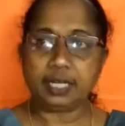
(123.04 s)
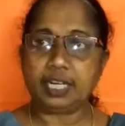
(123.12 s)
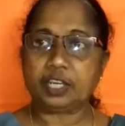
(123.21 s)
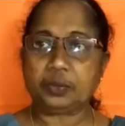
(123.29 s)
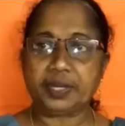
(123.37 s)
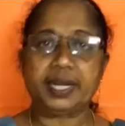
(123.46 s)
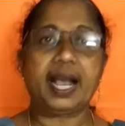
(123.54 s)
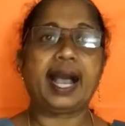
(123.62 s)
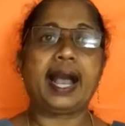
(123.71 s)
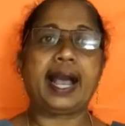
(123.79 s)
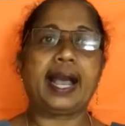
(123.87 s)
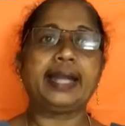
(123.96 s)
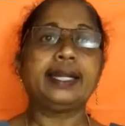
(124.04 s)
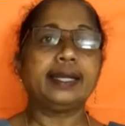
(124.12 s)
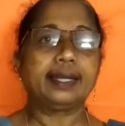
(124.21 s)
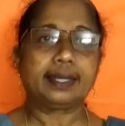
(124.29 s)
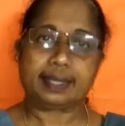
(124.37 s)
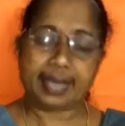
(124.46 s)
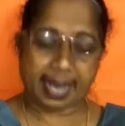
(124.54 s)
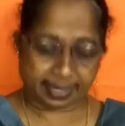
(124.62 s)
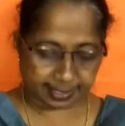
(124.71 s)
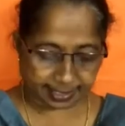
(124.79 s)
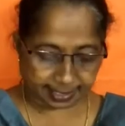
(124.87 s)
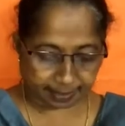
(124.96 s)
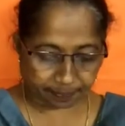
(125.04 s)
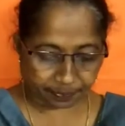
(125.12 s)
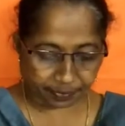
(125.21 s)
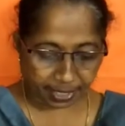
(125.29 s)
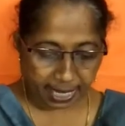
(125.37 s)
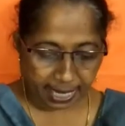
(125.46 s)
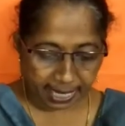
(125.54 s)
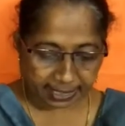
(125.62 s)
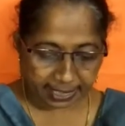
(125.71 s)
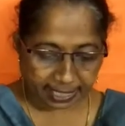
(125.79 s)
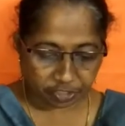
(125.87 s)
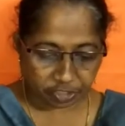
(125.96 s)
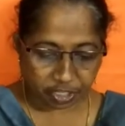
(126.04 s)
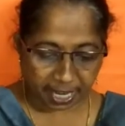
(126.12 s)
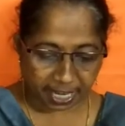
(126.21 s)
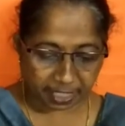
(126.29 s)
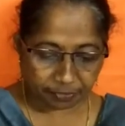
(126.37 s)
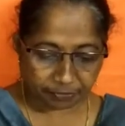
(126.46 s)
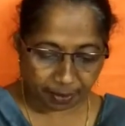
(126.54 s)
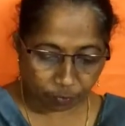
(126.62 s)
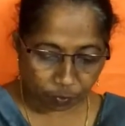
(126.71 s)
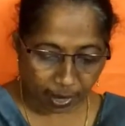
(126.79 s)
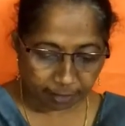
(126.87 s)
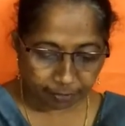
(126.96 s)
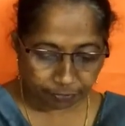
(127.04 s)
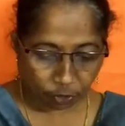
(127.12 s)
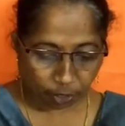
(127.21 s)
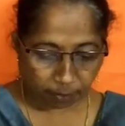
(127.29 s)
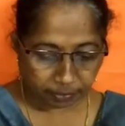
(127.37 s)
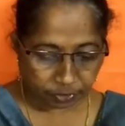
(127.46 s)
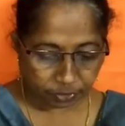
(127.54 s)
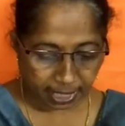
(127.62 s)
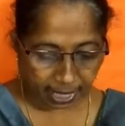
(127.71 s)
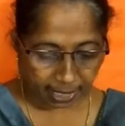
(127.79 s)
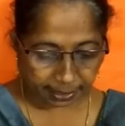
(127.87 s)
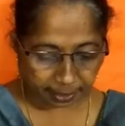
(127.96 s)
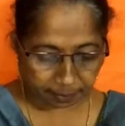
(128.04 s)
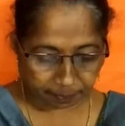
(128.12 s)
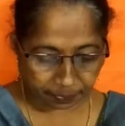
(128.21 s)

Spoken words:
liquid and gas. It can change from one form to the other.